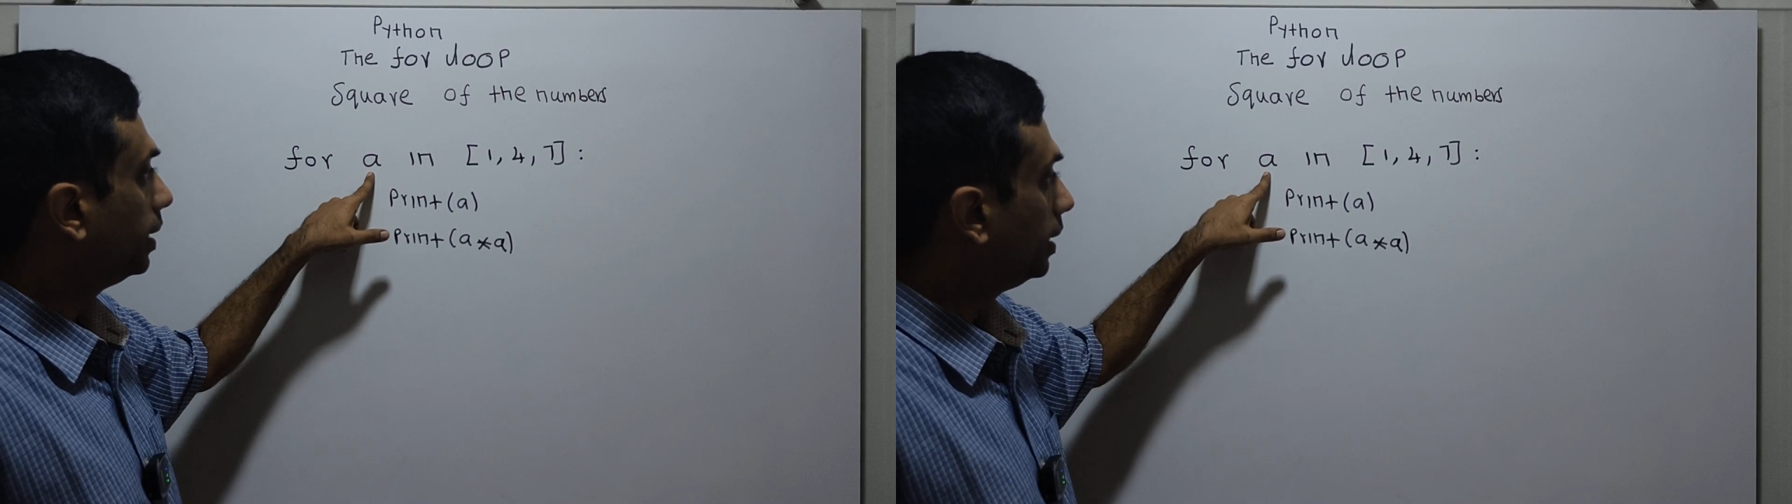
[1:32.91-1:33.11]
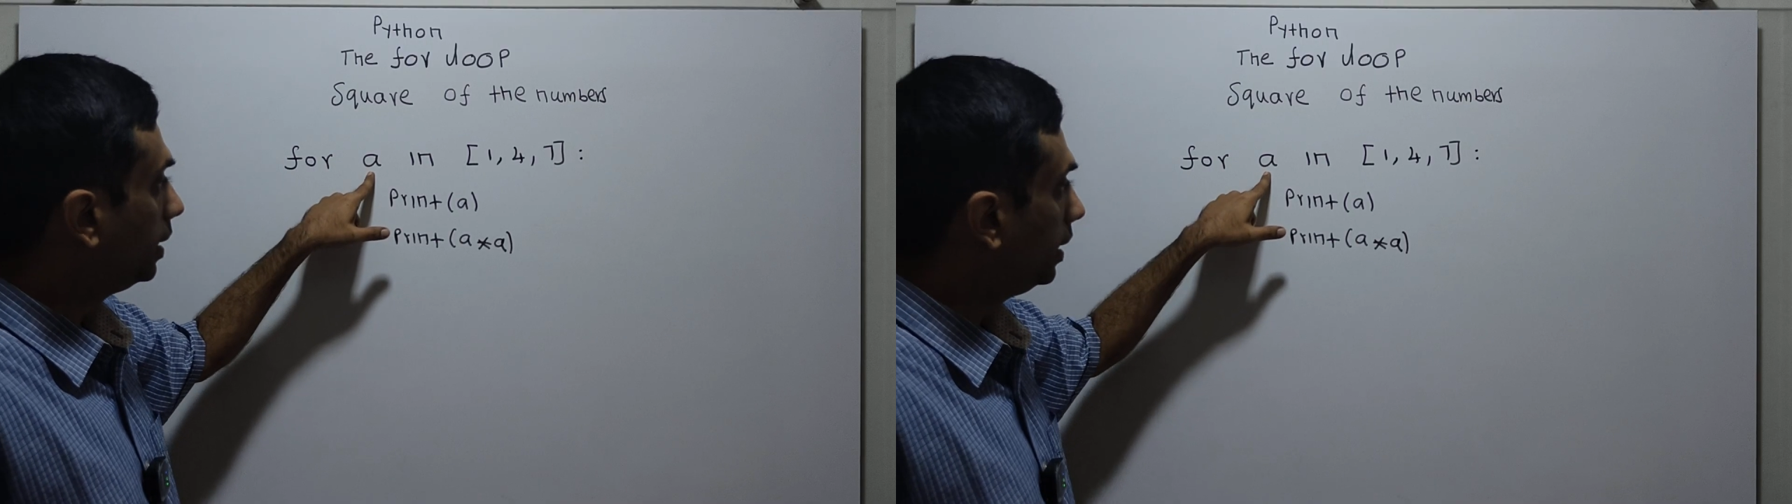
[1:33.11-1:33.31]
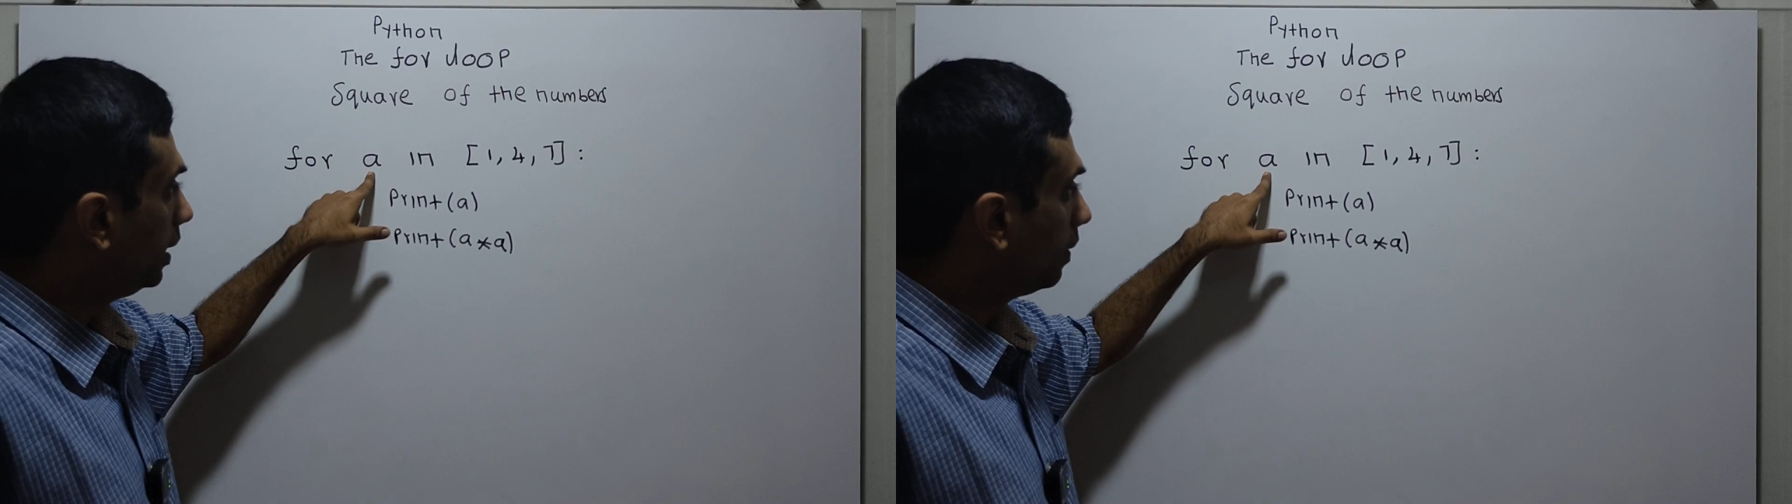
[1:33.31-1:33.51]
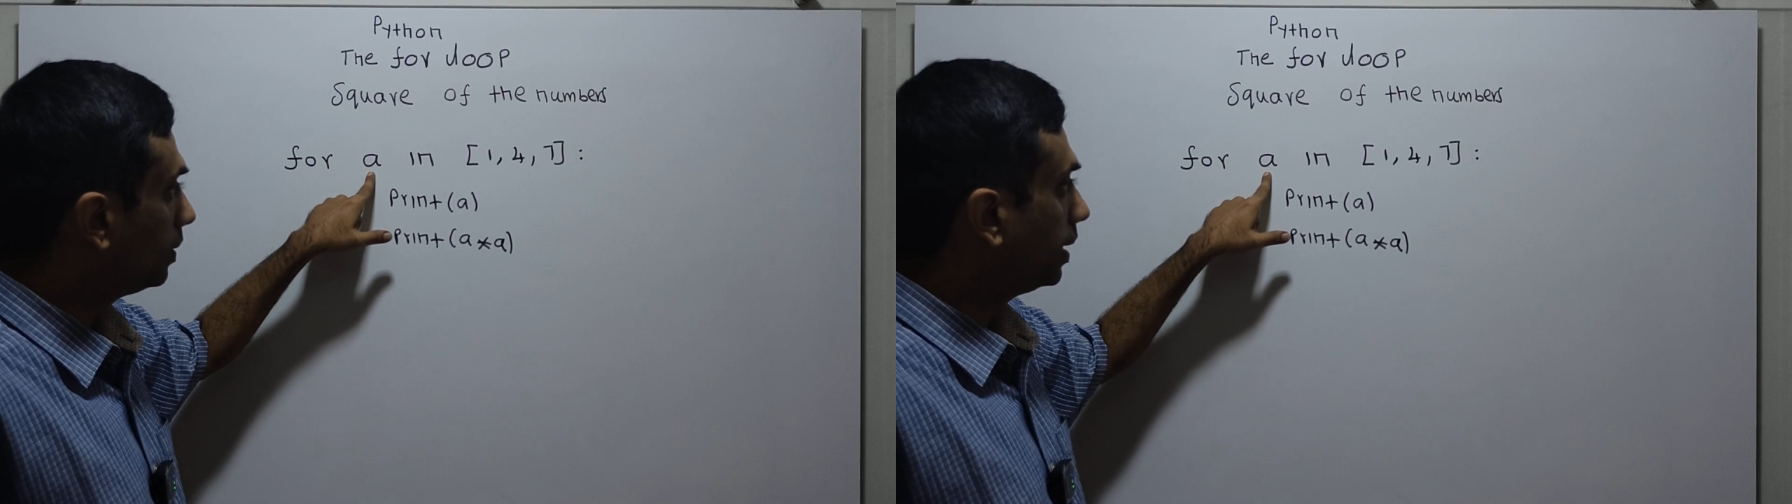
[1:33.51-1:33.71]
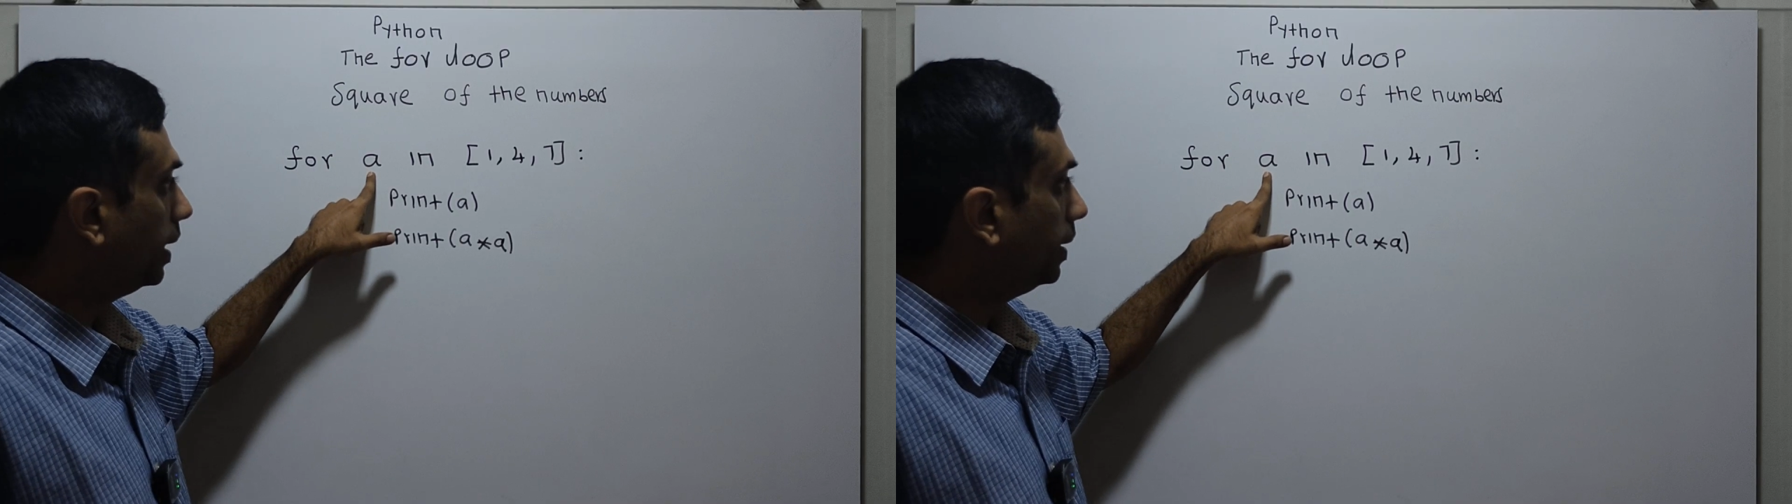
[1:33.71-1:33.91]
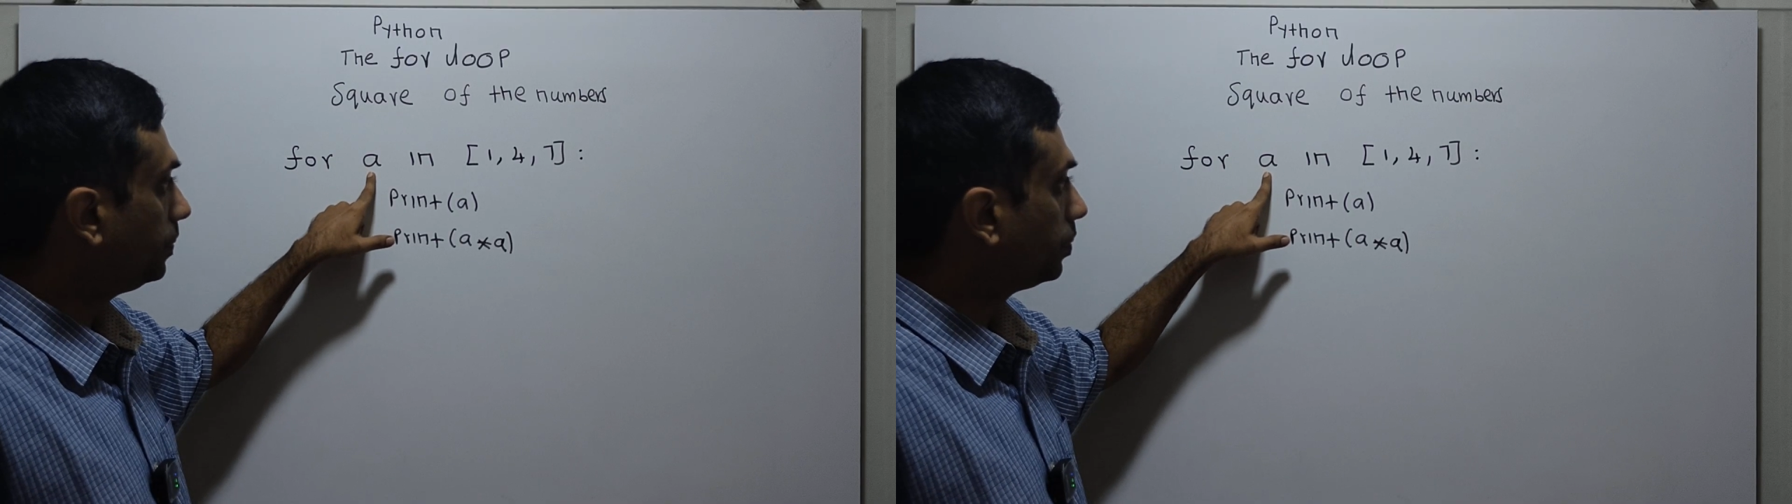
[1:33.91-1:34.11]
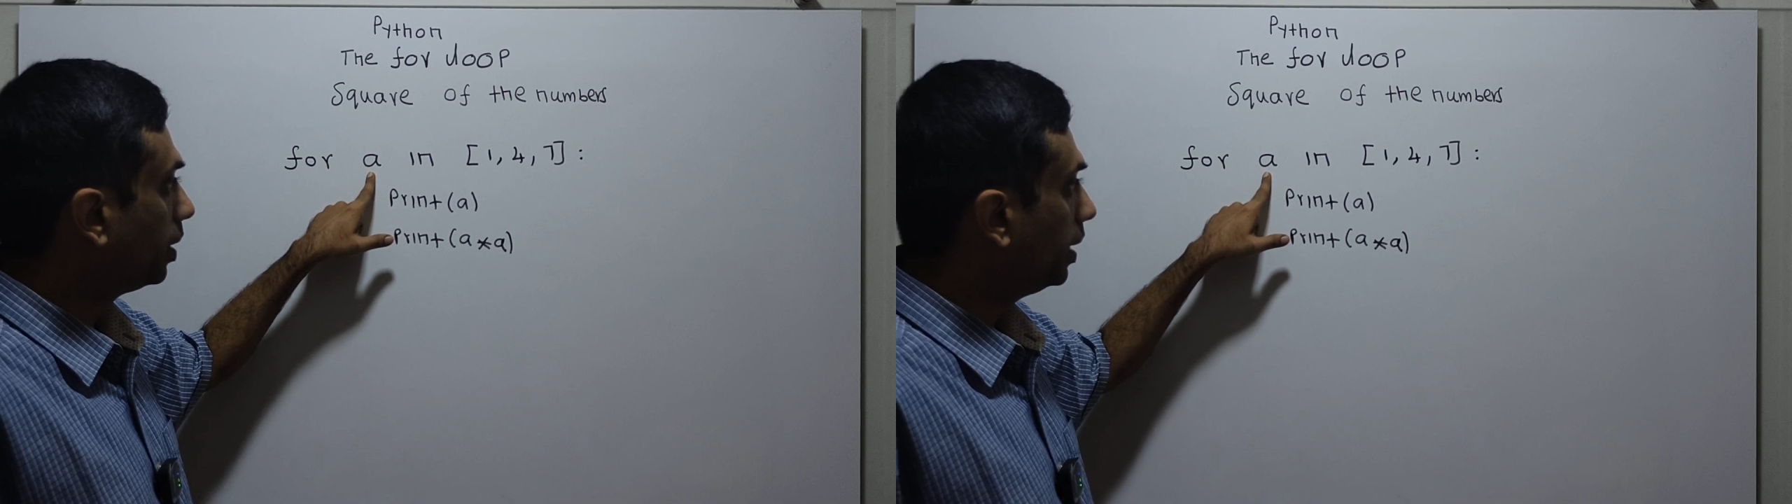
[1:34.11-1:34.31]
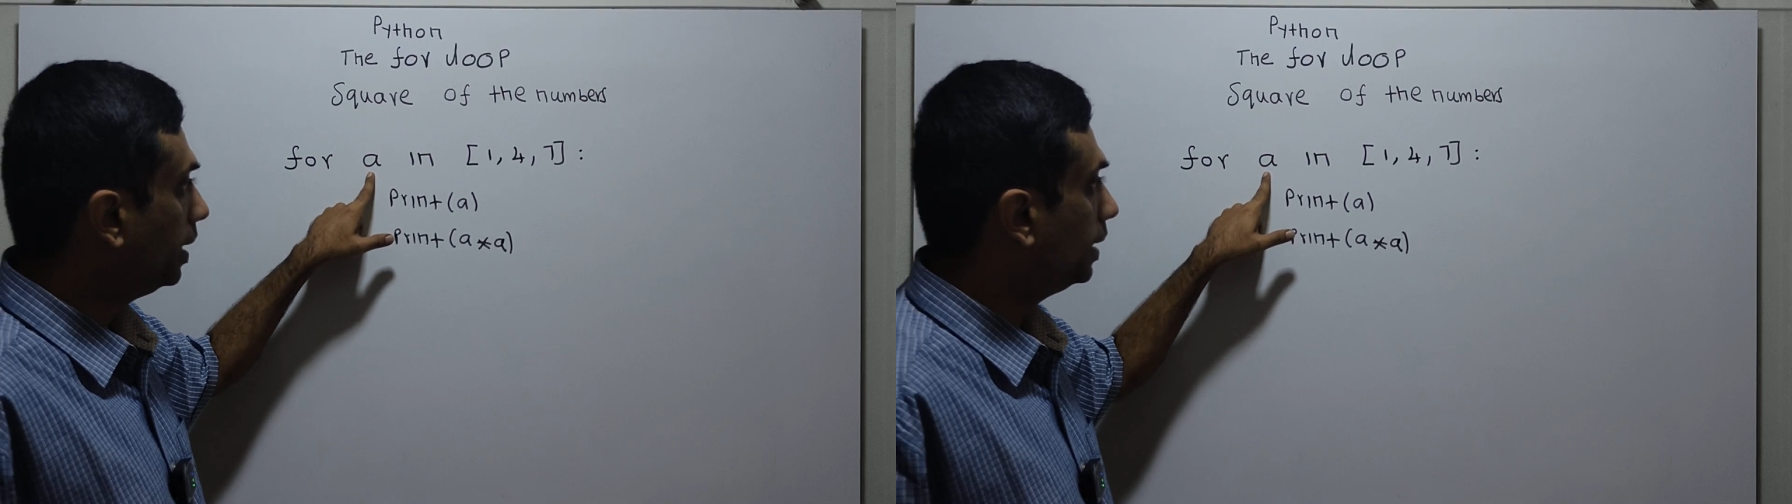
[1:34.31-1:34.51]
in the left side
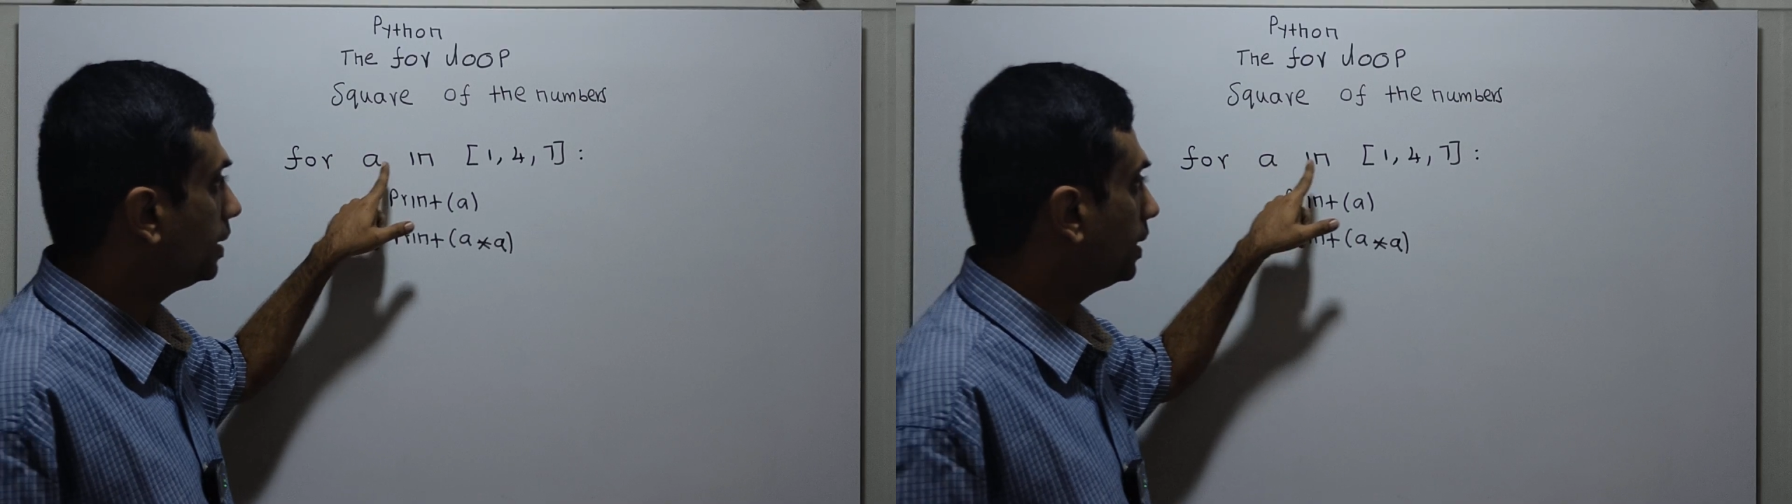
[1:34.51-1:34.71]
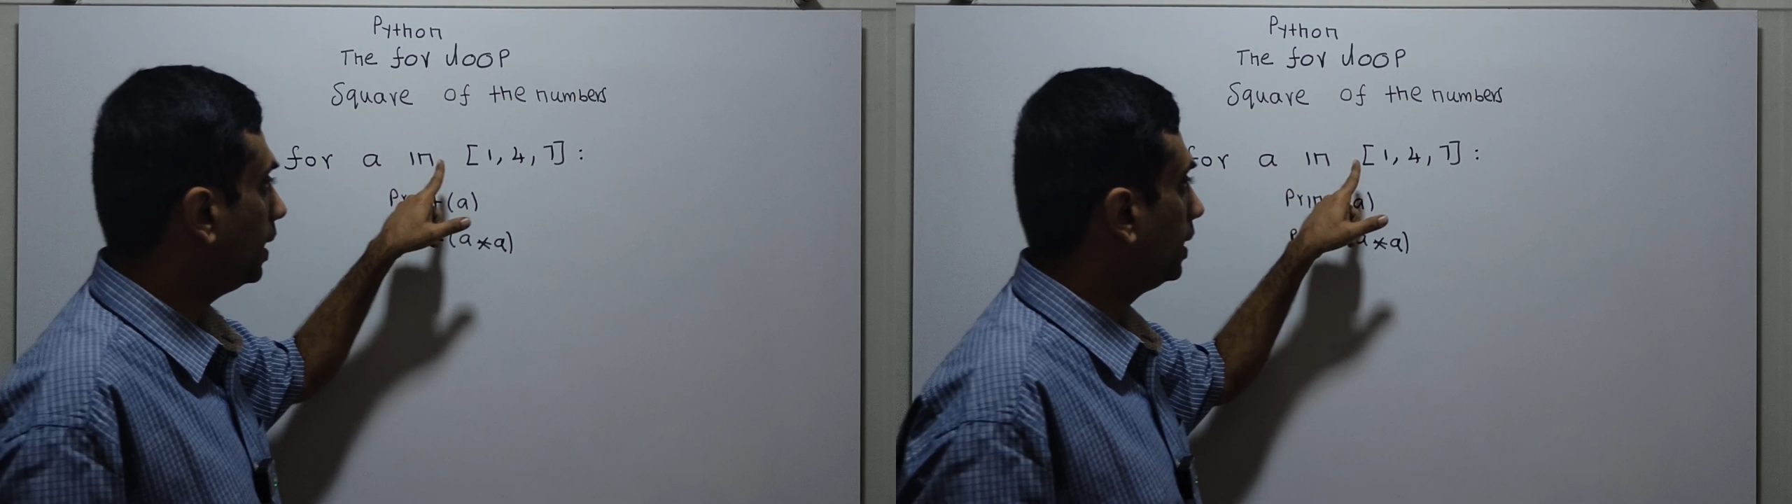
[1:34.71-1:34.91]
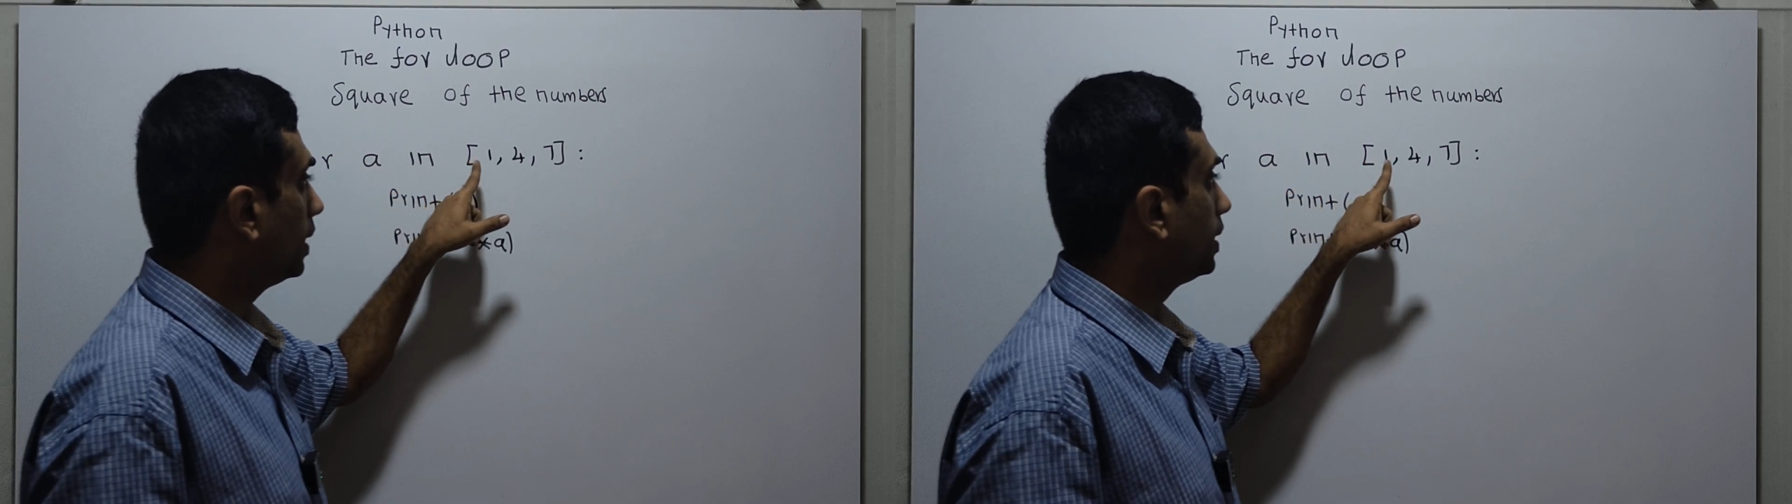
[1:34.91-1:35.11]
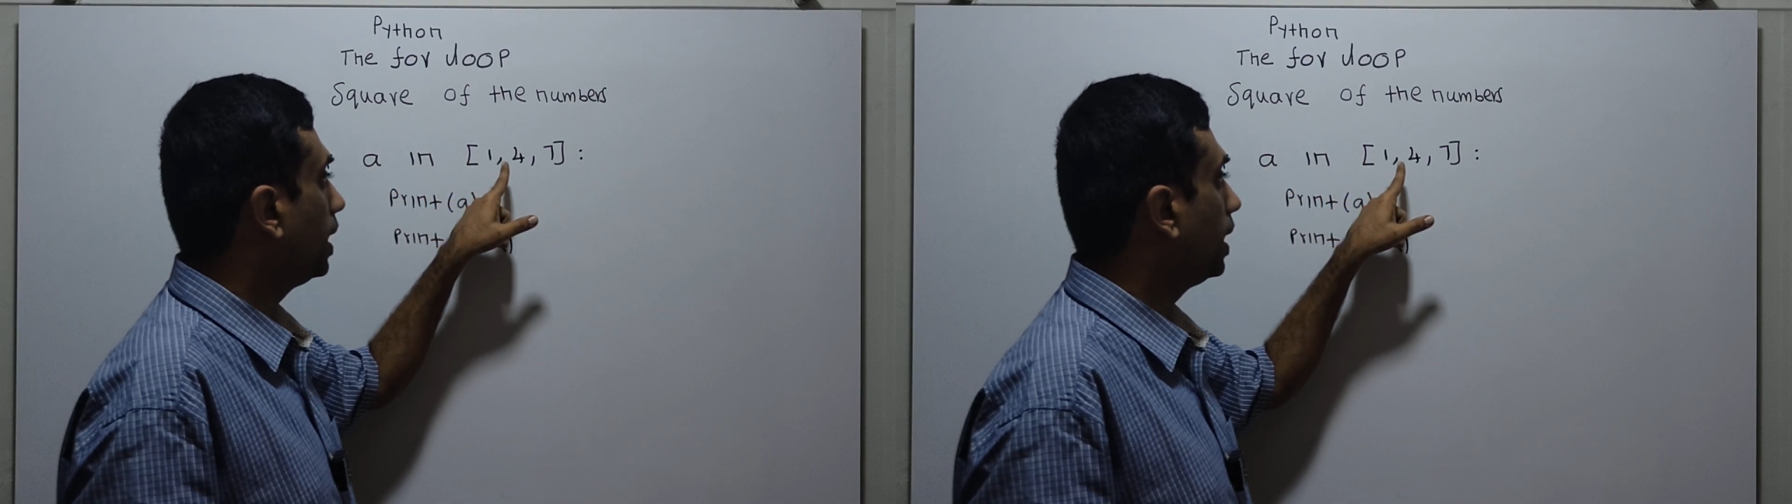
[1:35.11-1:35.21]
is in the